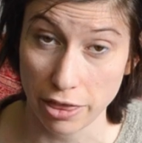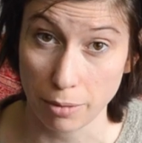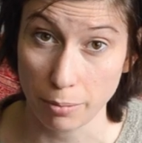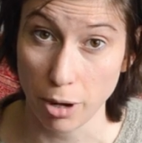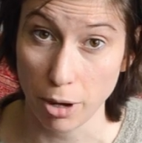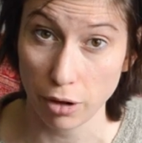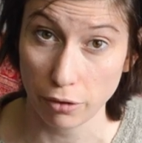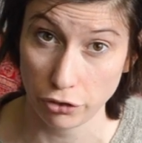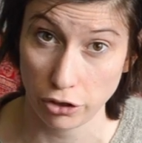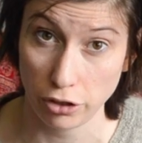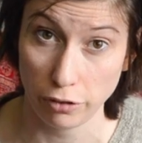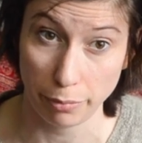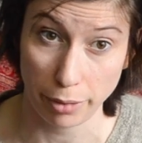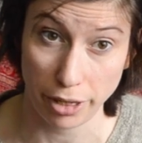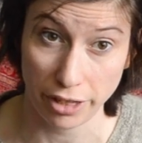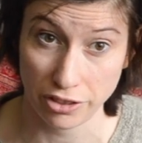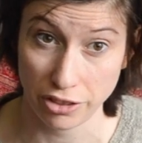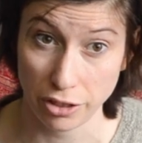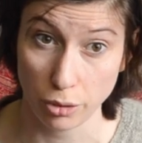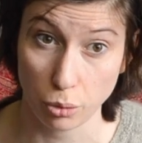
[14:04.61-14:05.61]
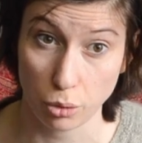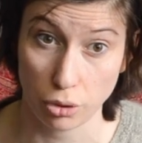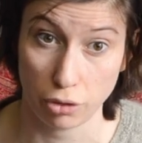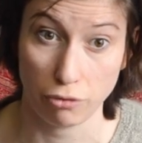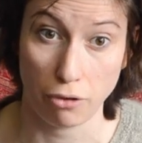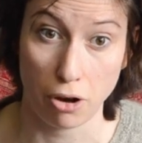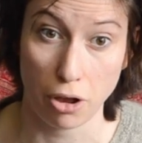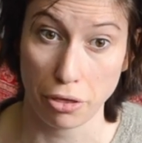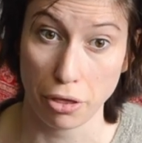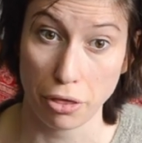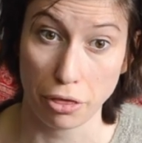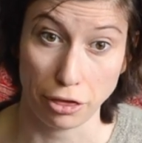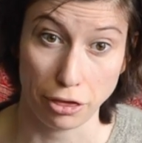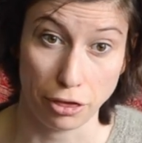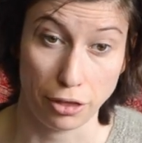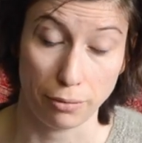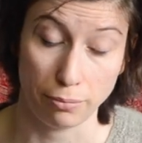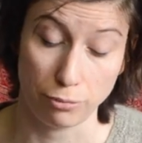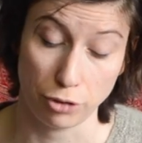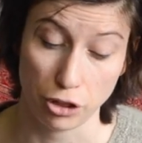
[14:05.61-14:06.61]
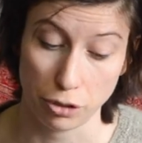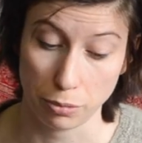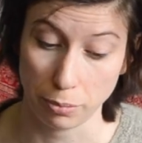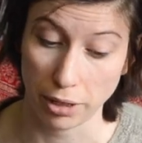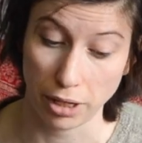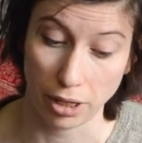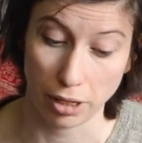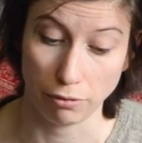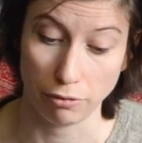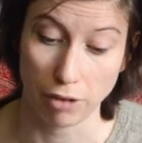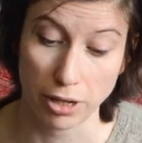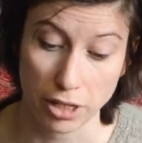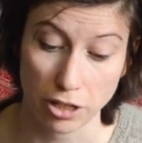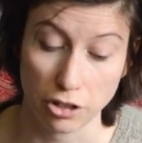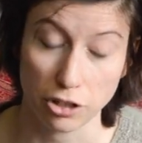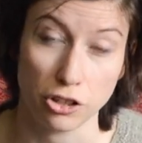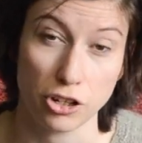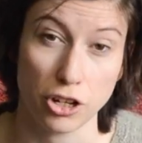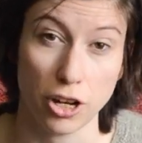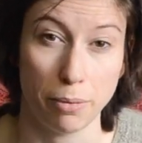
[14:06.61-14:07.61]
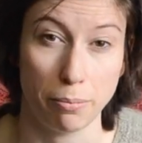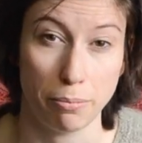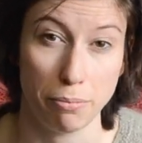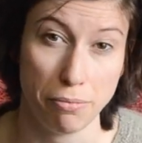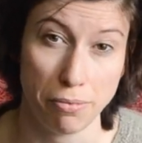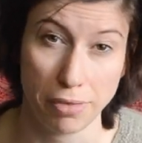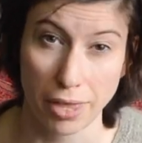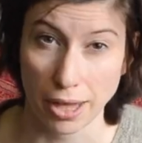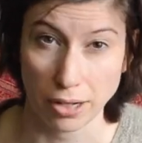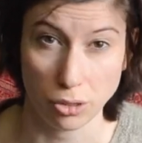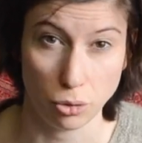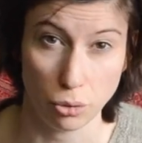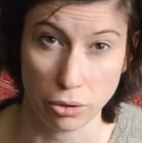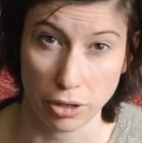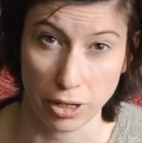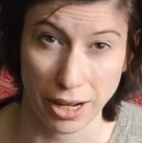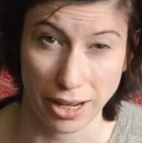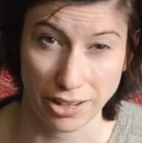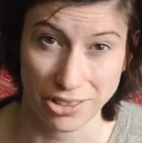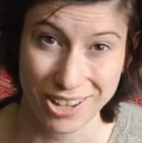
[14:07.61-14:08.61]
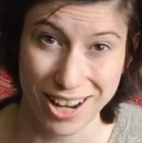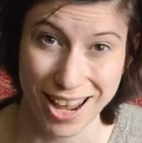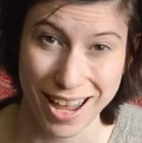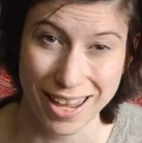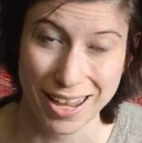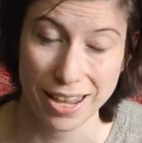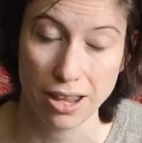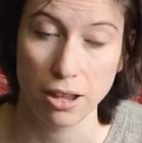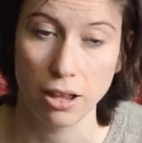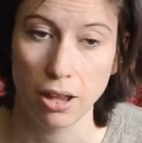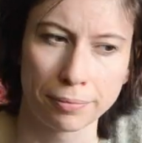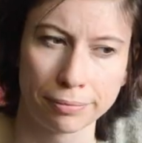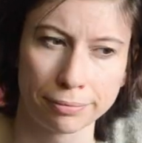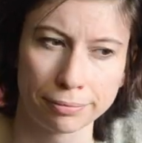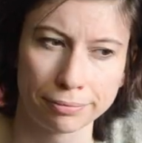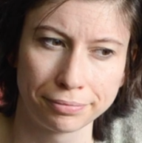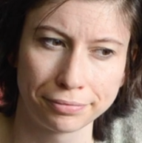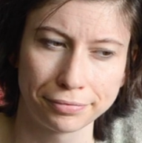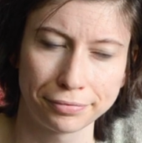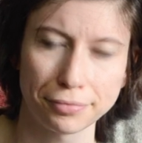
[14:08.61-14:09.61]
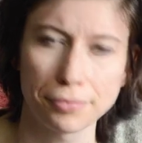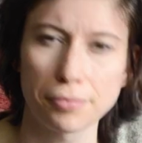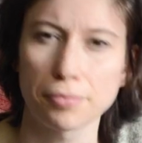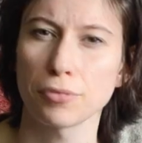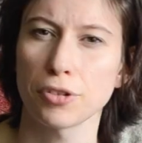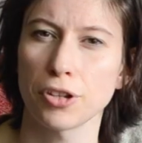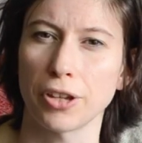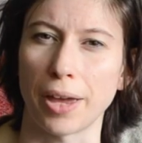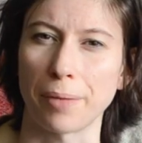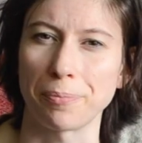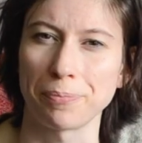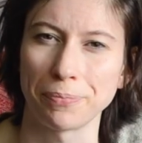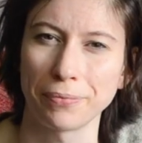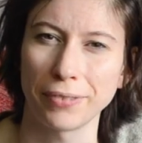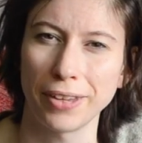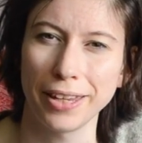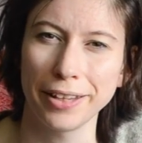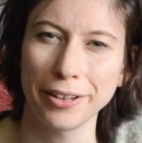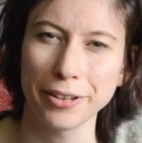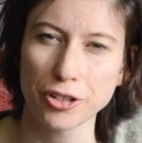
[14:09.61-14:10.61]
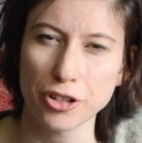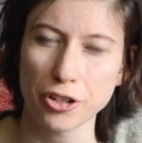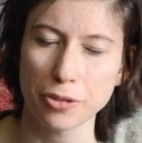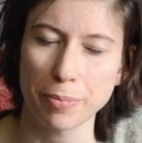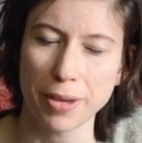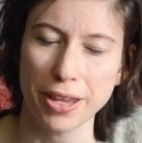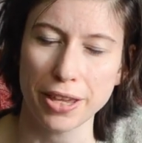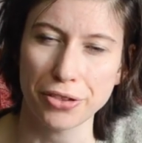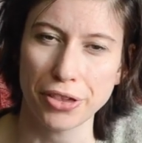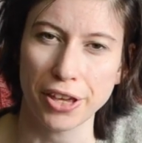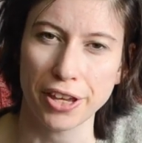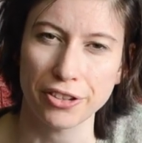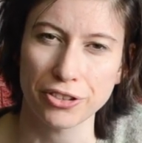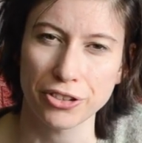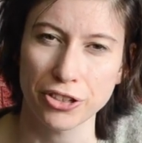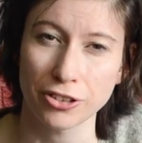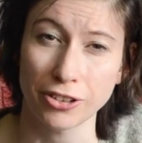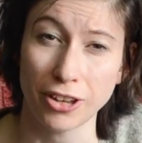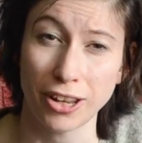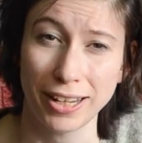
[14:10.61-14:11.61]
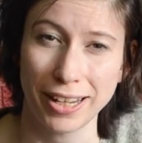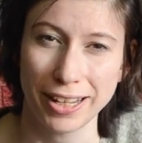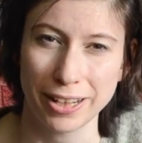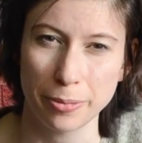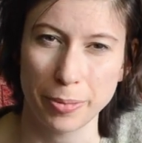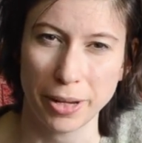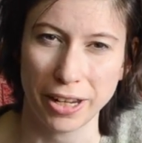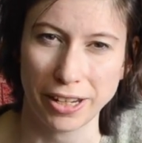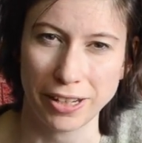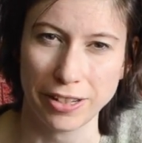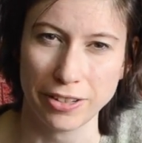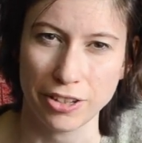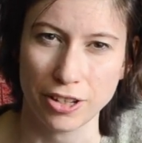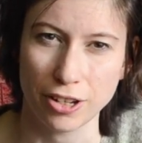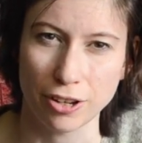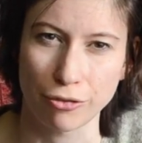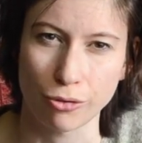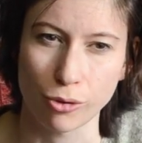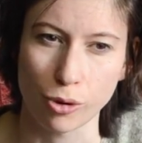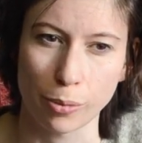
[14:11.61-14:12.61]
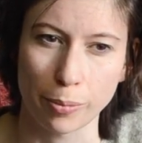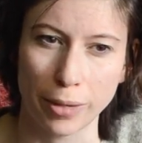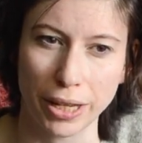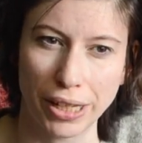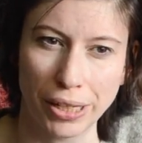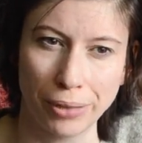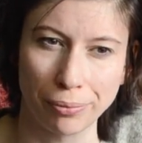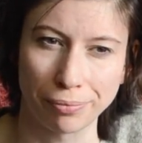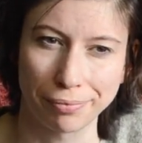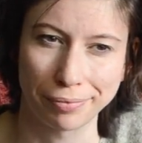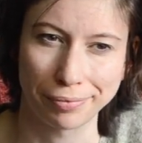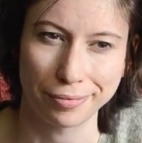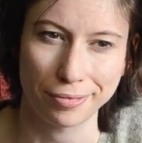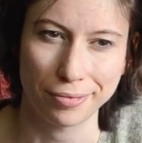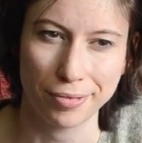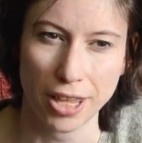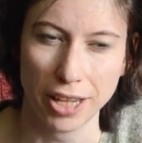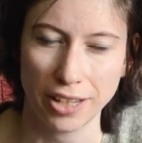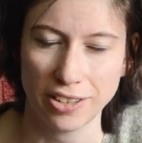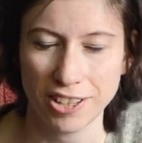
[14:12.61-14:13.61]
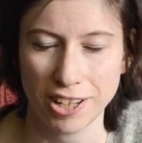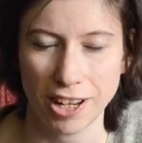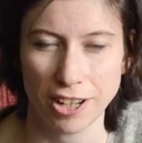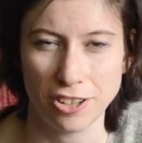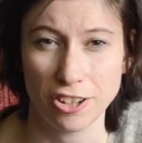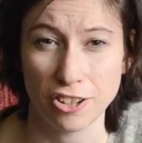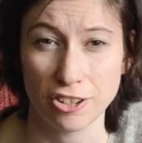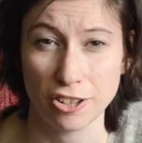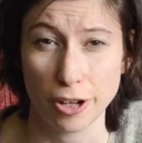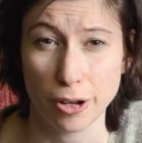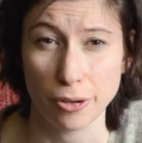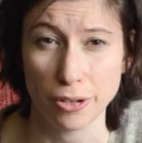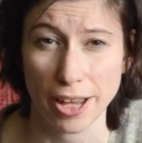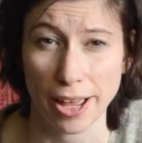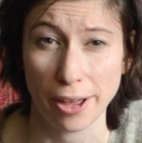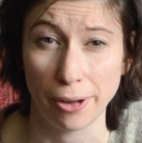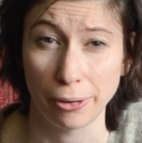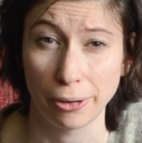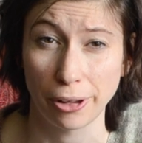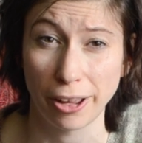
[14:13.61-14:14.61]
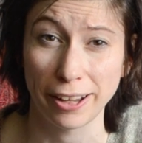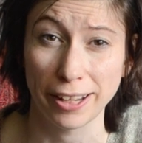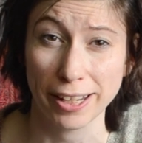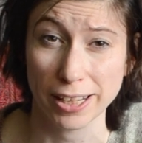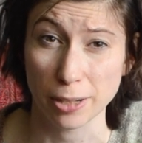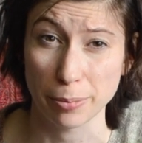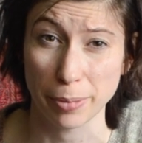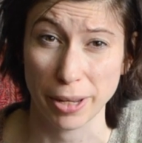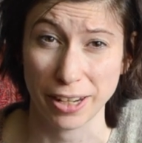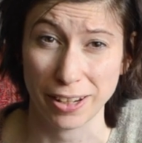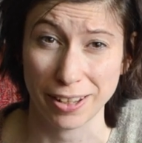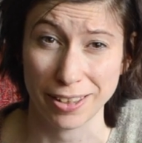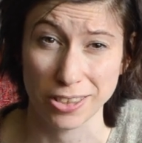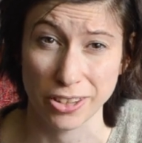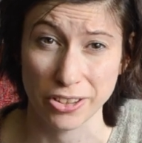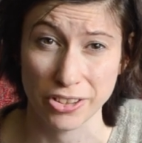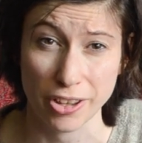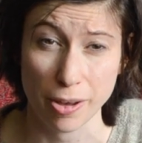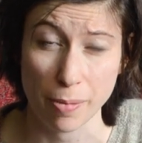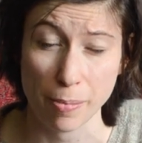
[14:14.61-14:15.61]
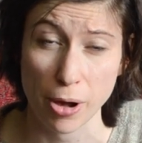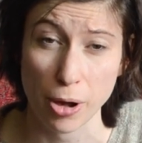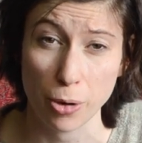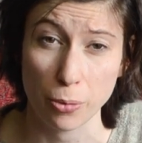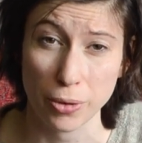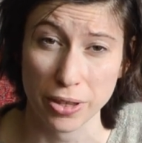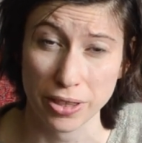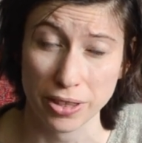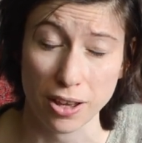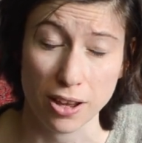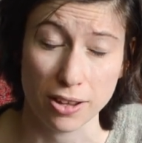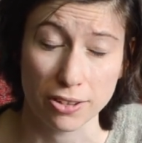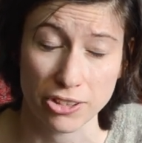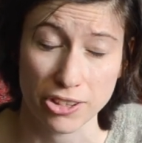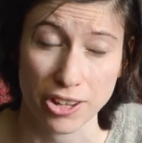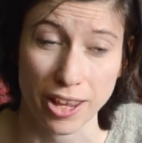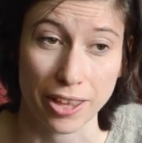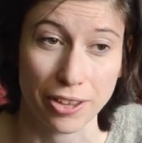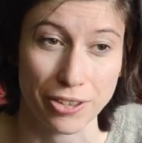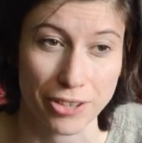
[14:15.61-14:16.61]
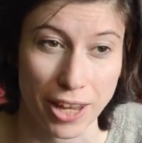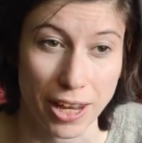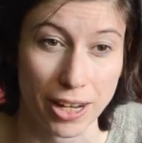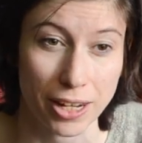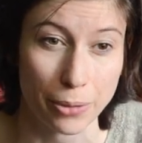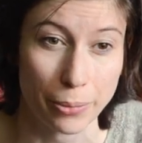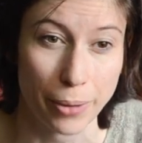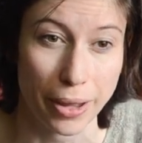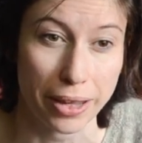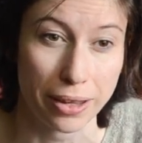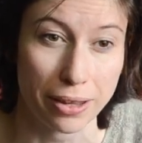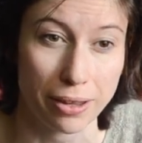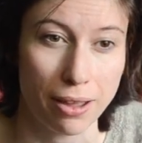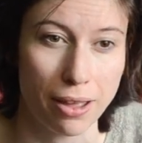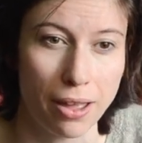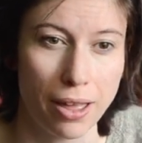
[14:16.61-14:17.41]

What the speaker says: them after you've placed the order rather than them just being ready to ship that or the next day. So yeah, it'll just make things a little bit easier for me. Things tend to slow down a little bit in the summer with yarn sales anyway,